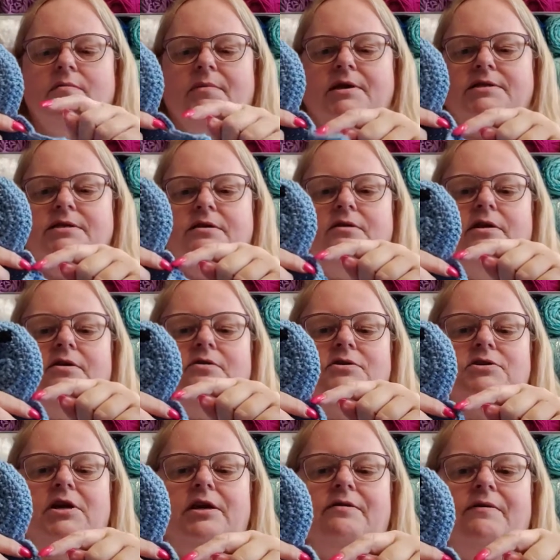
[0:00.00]
Basically
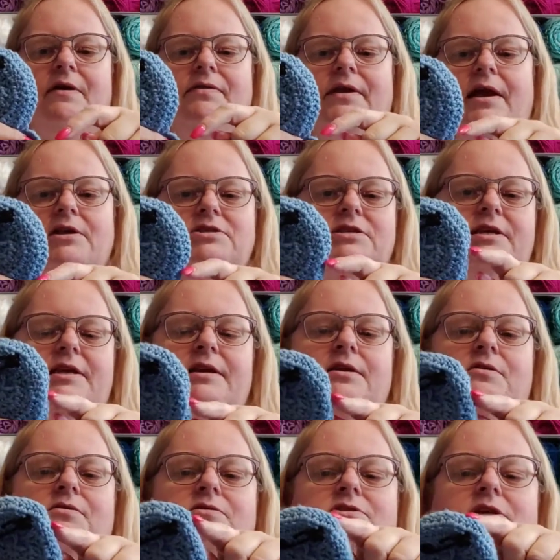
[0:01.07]
crocheted around the edges. I
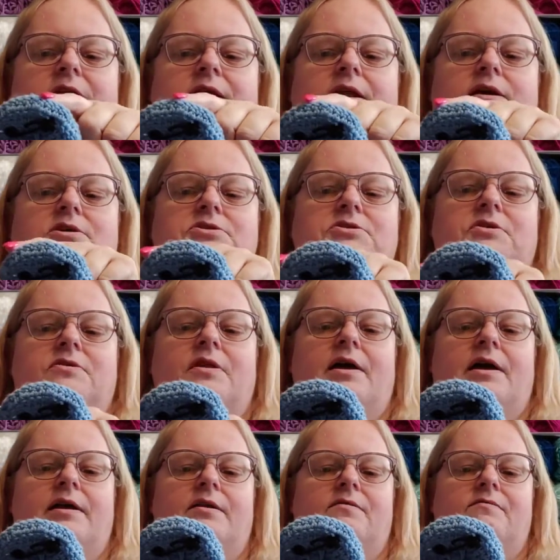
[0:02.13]
didn't crochet an extra
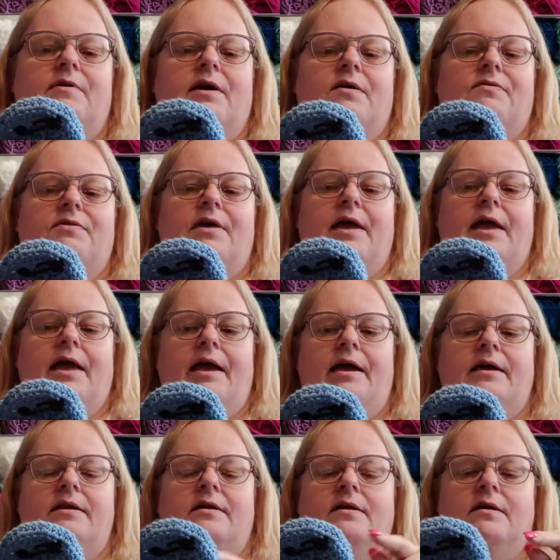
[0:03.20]
line around the
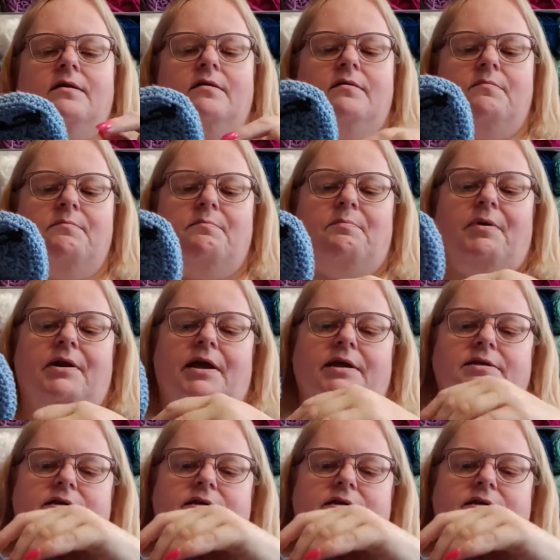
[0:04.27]
head, but I